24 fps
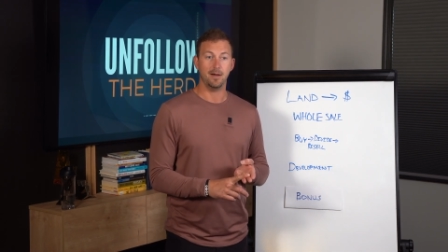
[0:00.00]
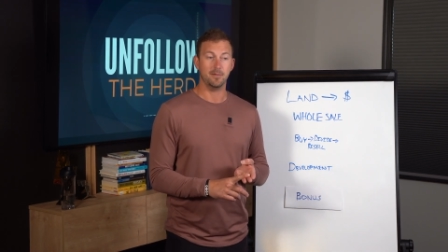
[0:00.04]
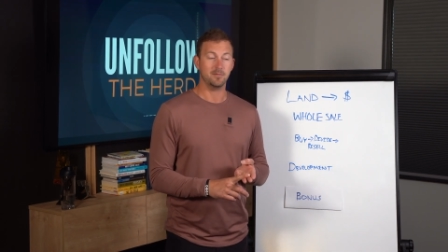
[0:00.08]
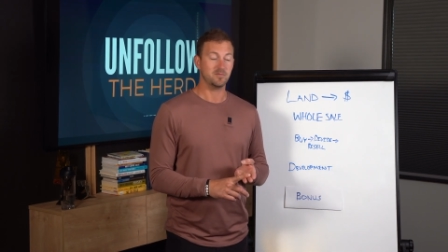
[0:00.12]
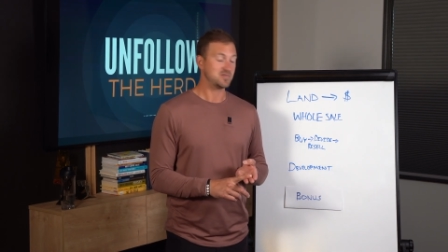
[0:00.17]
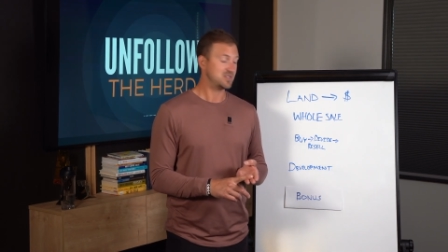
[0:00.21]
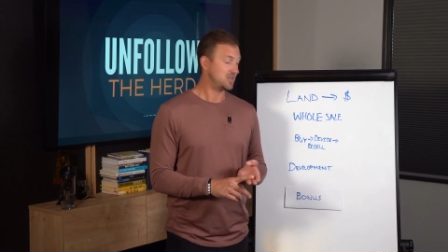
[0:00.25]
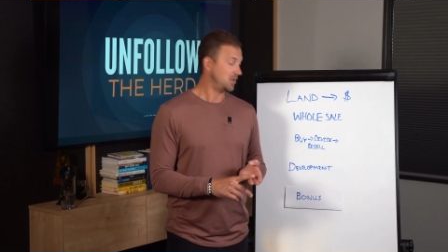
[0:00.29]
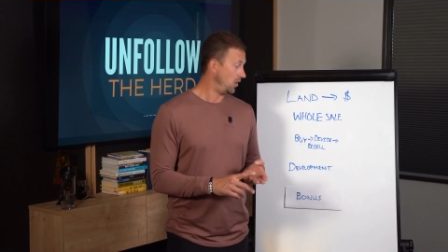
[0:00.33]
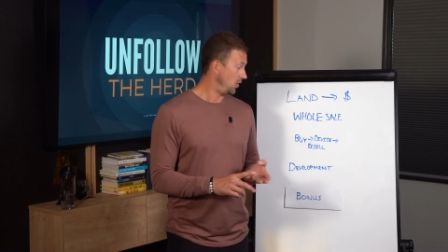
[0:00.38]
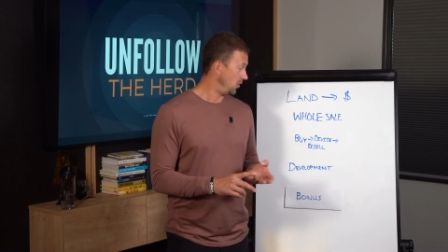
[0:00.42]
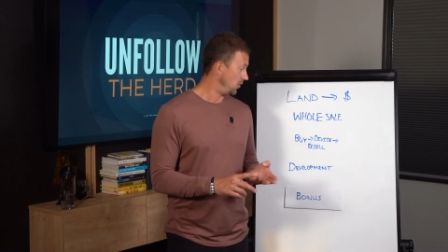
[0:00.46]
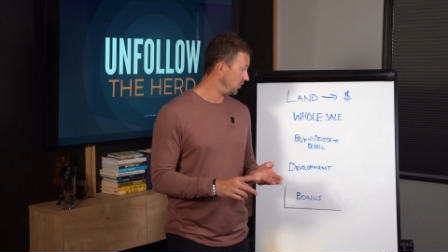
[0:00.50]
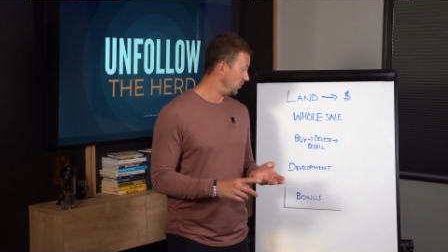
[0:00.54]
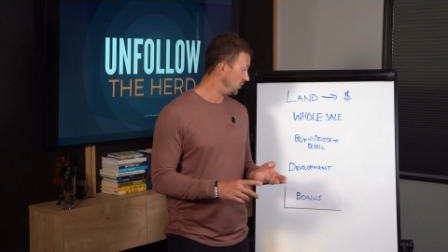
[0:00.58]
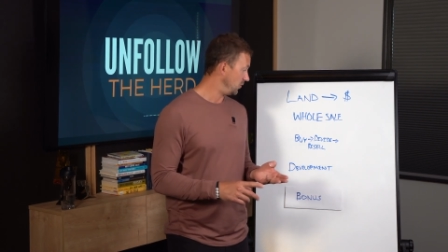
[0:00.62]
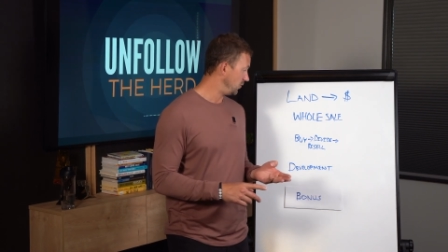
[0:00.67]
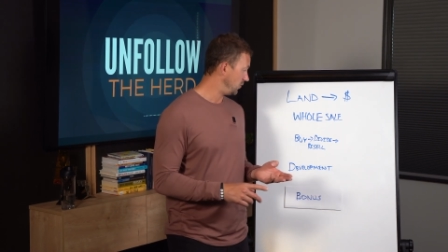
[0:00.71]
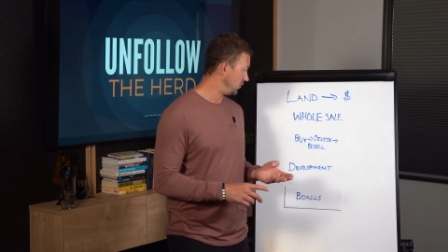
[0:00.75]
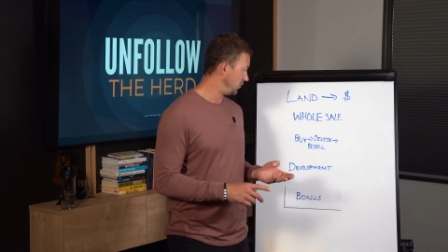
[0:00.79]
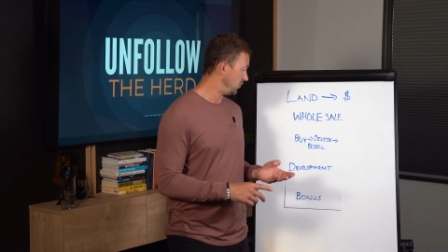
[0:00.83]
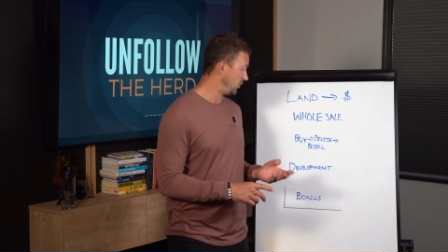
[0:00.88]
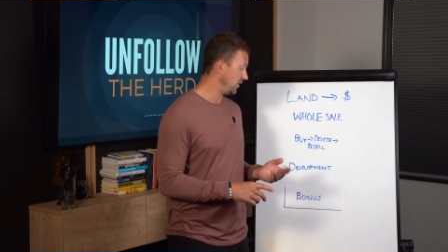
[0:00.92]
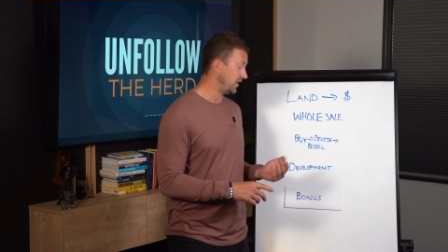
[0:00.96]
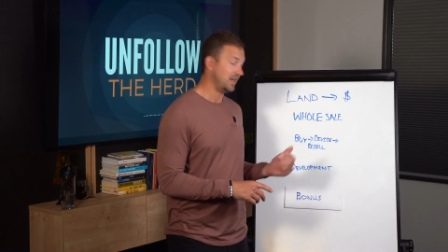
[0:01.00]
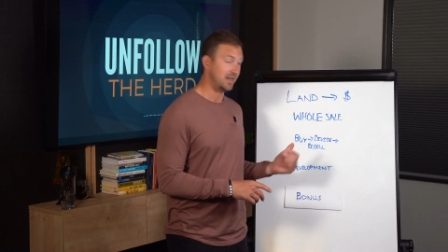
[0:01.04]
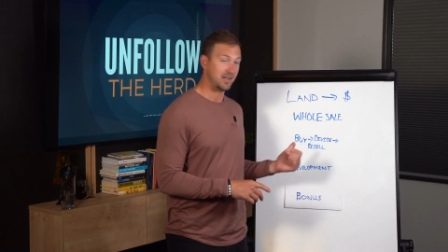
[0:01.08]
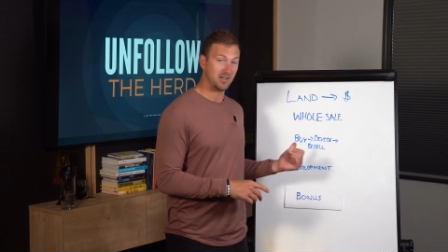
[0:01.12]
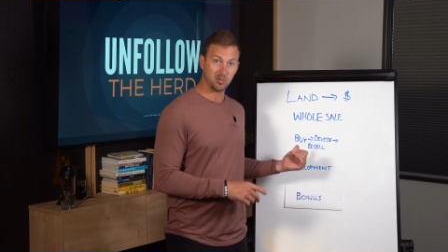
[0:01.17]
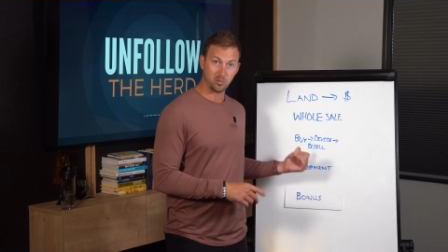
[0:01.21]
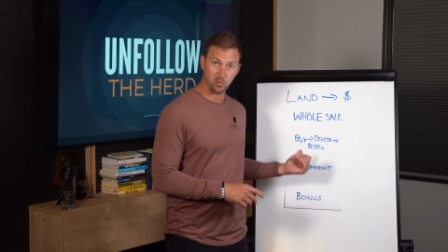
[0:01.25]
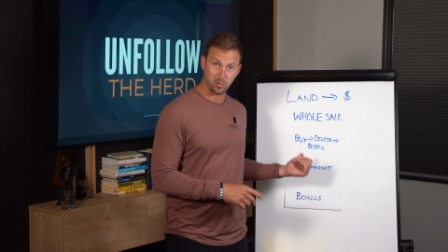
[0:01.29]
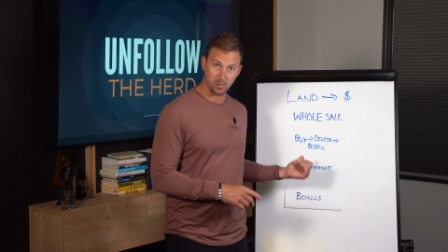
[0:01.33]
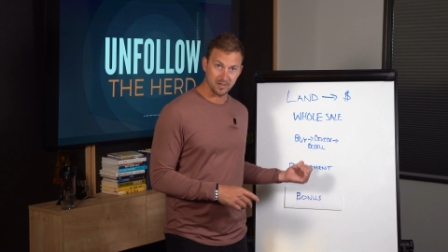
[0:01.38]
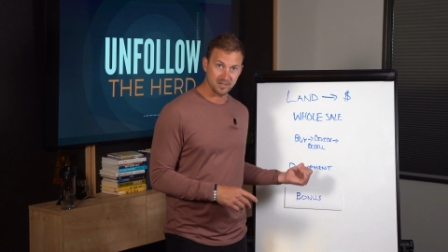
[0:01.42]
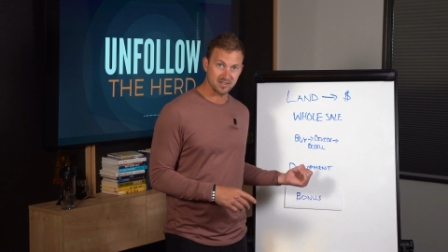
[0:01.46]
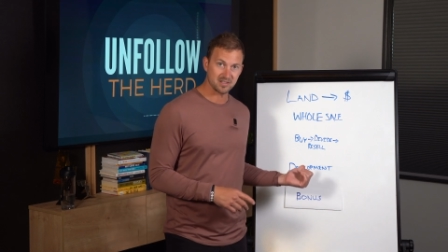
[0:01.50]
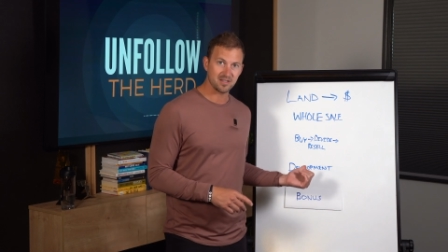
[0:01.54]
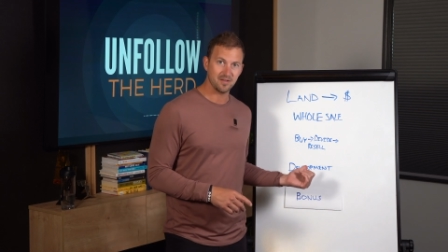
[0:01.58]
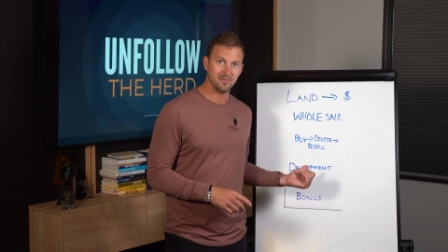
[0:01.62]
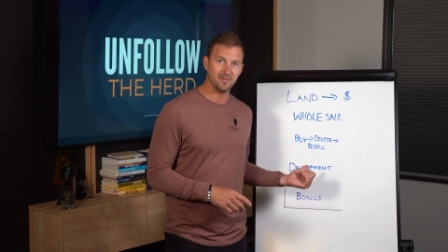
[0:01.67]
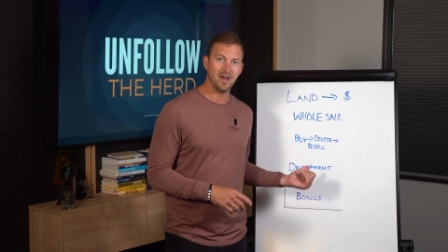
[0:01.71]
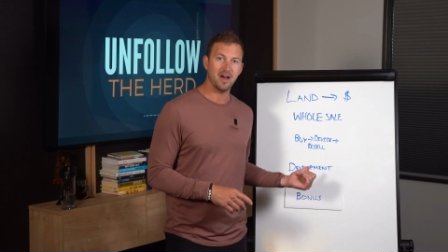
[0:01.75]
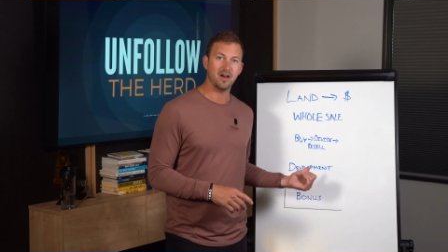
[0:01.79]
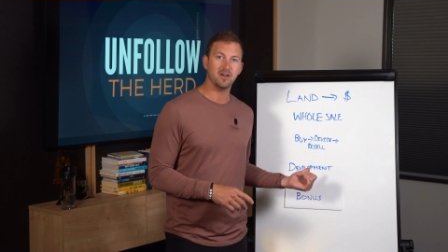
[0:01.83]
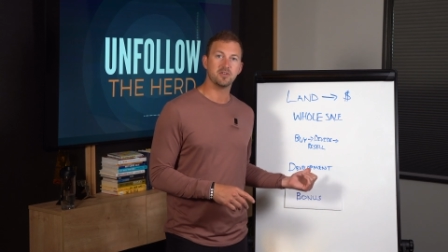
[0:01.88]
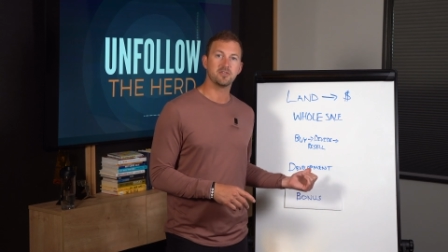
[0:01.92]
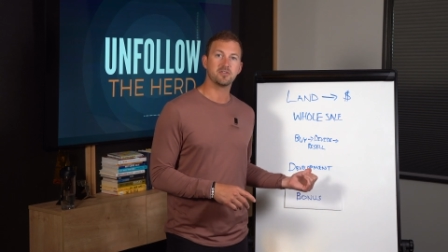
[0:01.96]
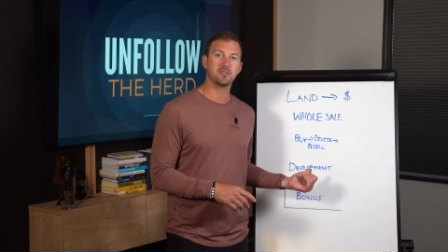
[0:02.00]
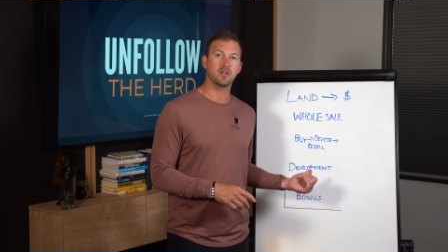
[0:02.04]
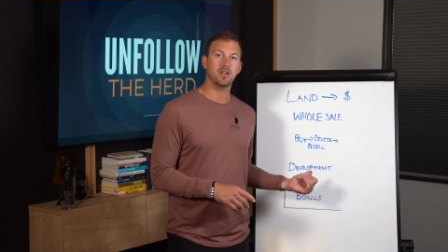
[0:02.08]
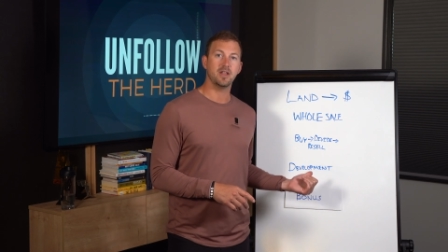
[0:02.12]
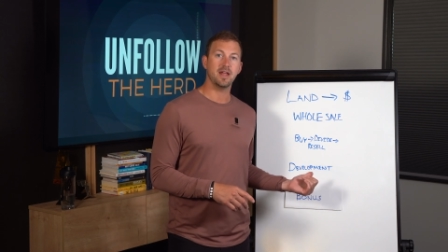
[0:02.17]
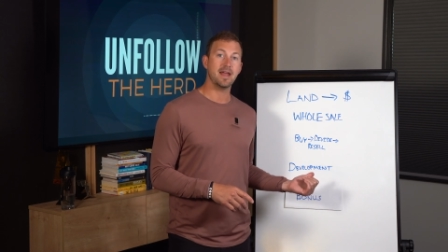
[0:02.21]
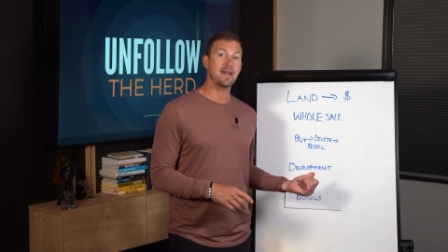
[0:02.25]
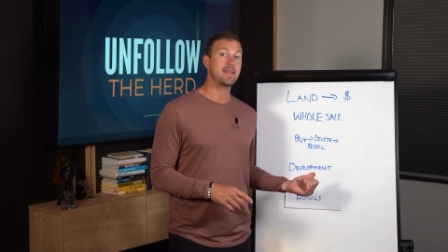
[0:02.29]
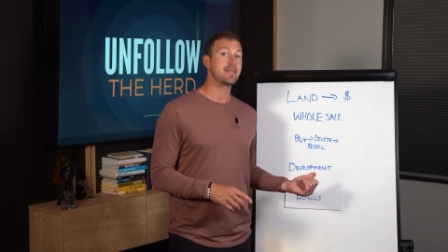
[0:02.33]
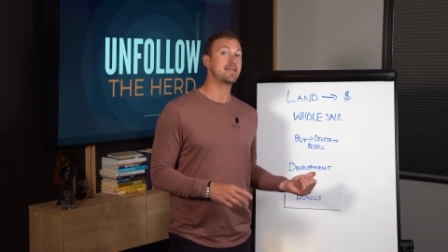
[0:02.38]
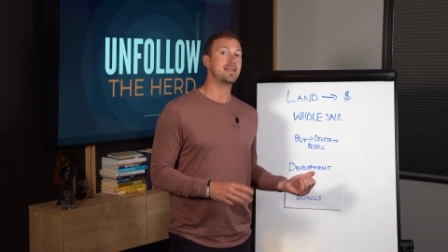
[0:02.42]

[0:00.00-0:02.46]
so we can increase the value of the land